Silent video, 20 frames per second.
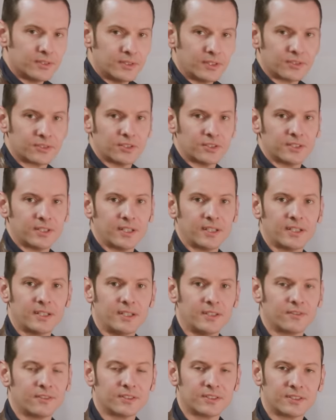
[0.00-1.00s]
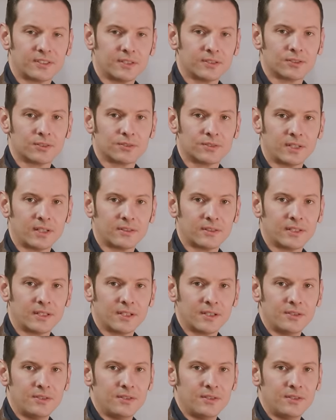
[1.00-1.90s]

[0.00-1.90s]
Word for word: There's a ton of different stencils out there.